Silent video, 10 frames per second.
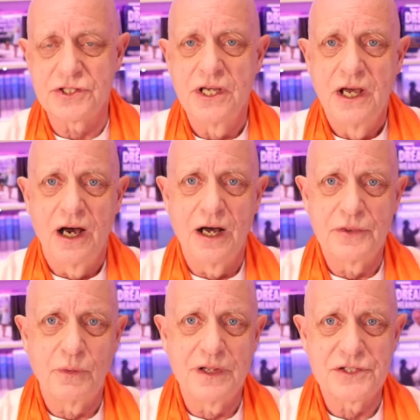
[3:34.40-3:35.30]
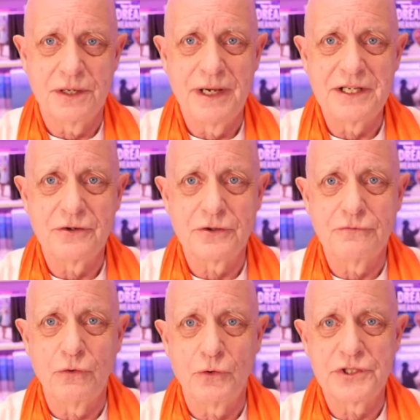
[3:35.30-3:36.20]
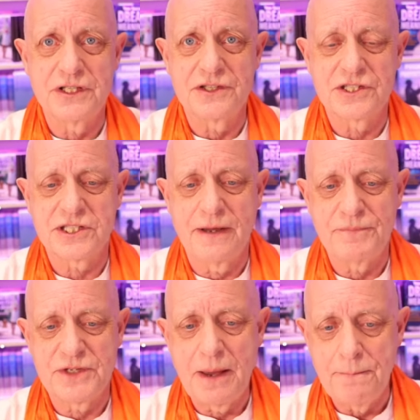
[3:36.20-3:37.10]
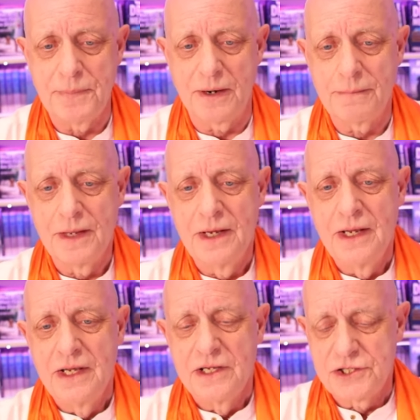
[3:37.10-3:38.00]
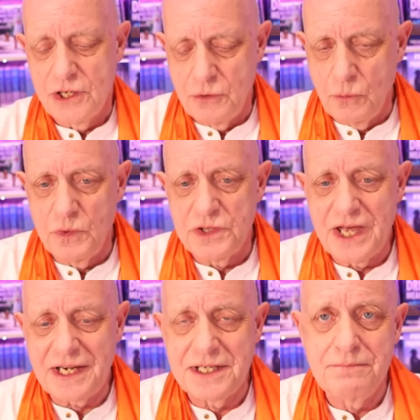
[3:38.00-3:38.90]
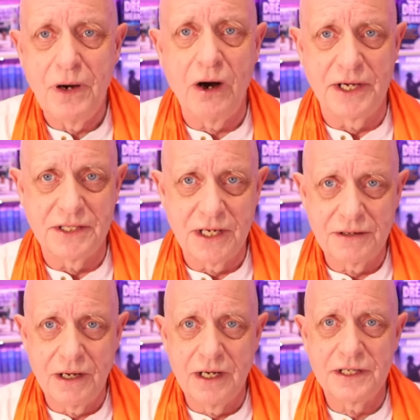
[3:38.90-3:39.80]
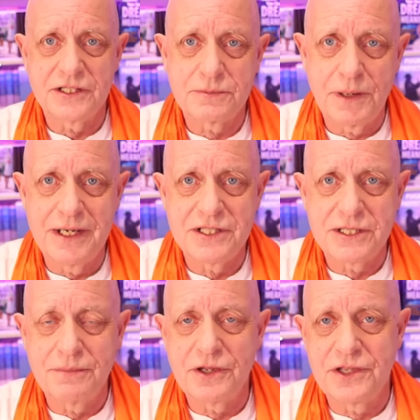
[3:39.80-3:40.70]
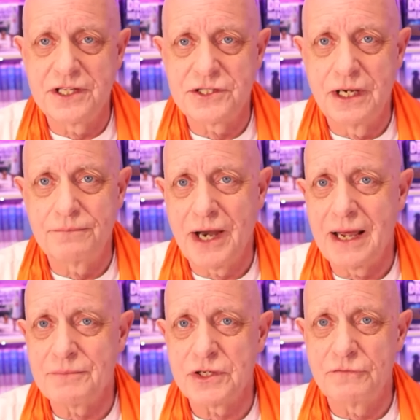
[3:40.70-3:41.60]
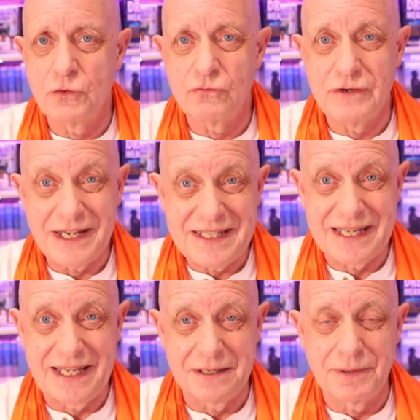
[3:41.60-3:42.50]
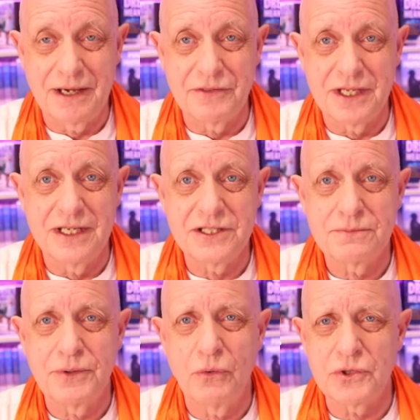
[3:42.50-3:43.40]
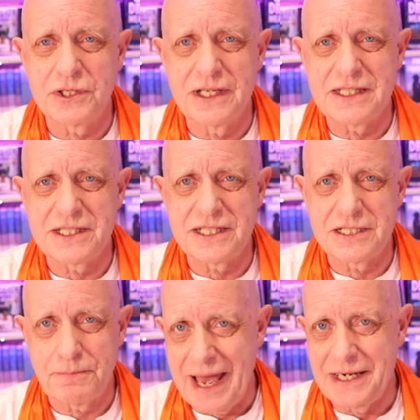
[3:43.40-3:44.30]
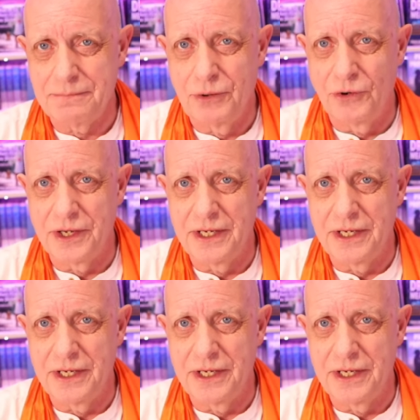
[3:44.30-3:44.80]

uh, the ones I made on the 14th of September. So, with that in mind, I'll, I'll, explain some of the things that perhaps I've already said about this, but also let's expand upon it